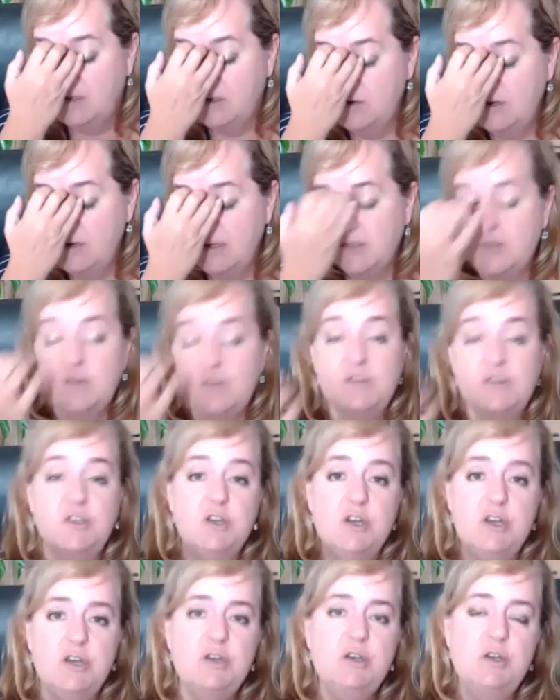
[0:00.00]
soon as there's
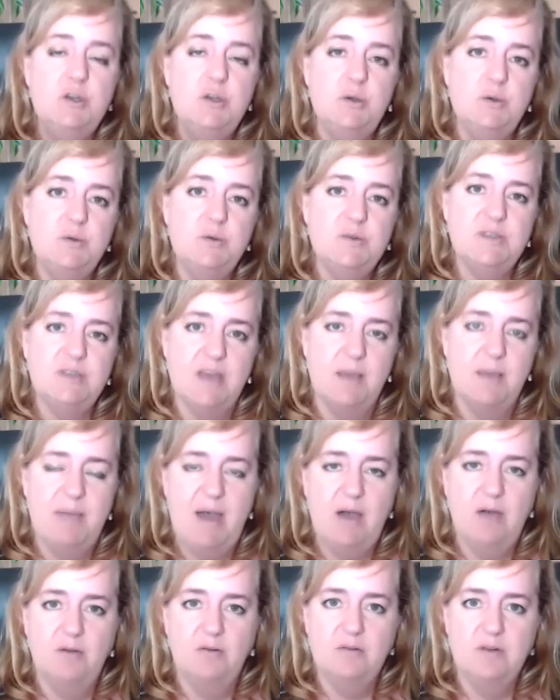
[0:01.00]
good news
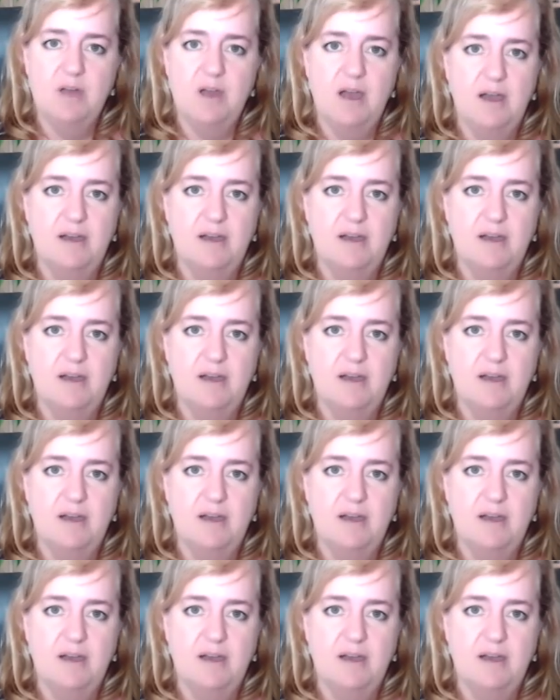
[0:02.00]
about